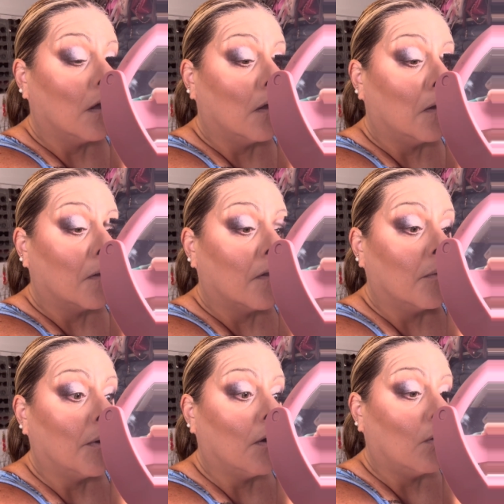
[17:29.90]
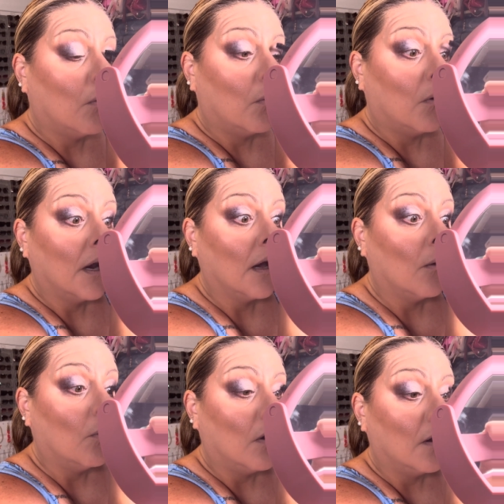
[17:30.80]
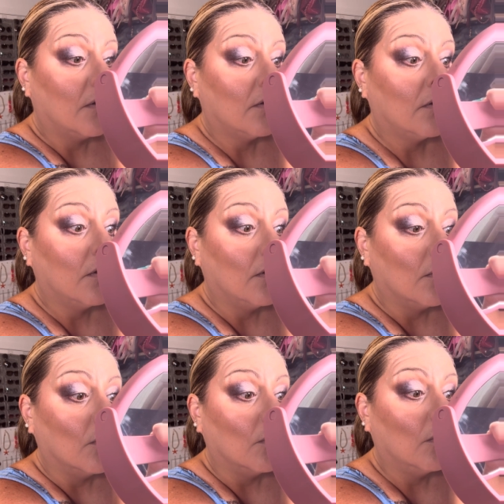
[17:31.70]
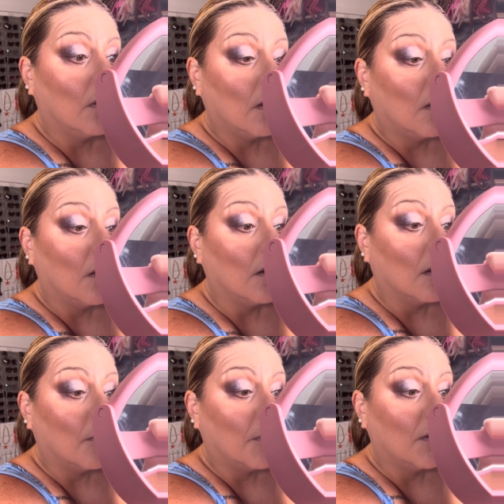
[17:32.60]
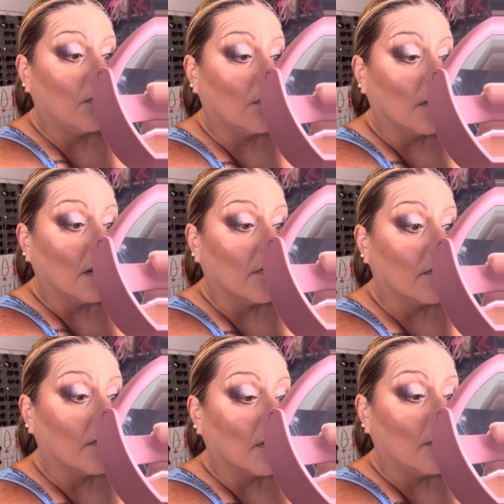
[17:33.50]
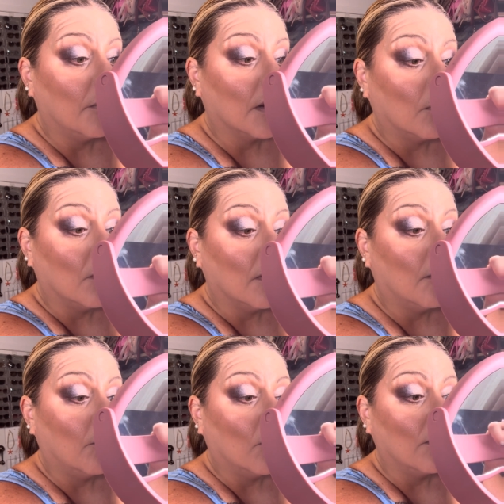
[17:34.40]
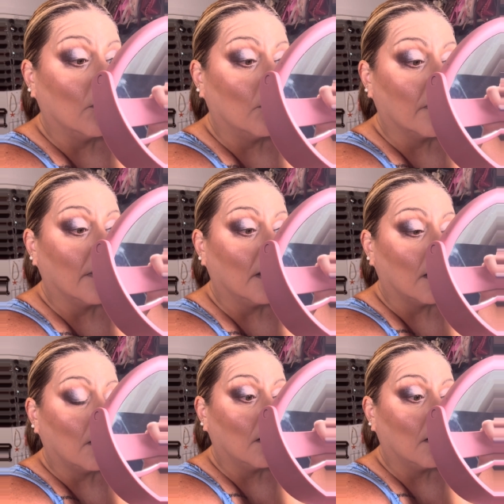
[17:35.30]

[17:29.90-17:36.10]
that's about what I want to do. And I'm going to do the other side, but I will not bore you with that.